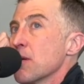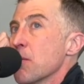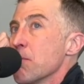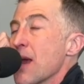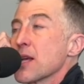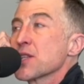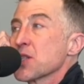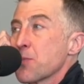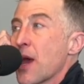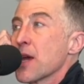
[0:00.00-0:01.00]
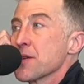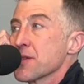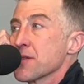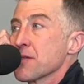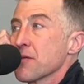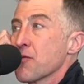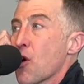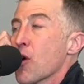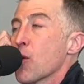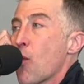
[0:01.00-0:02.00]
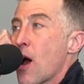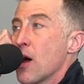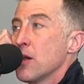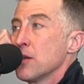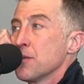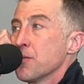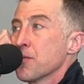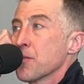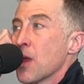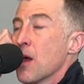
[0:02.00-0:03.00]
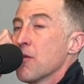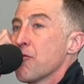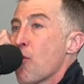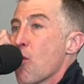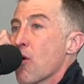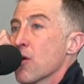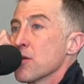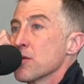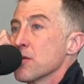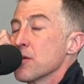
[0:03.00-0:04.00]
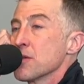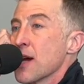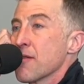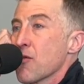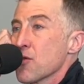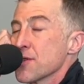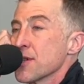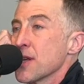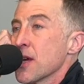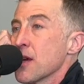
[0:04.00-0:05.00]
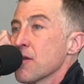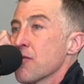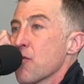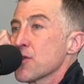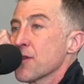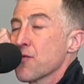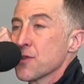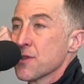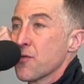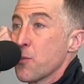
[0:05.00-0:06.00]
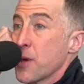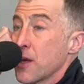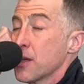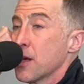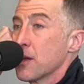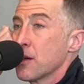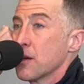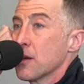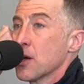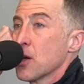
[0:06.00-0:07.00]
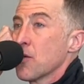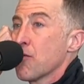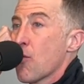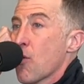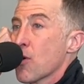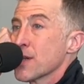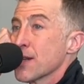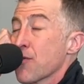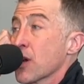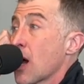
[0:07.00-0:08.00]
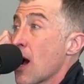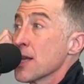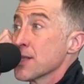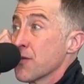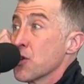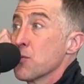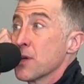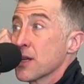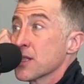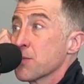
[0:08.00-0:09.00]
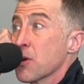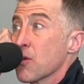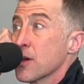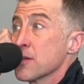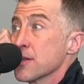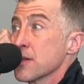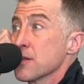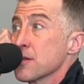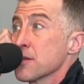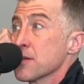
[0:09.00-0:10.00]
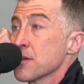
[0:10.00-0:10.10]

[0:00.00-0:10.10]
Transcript: makes space very well for diversity, for difference of opinion, for different kinds of human experiences,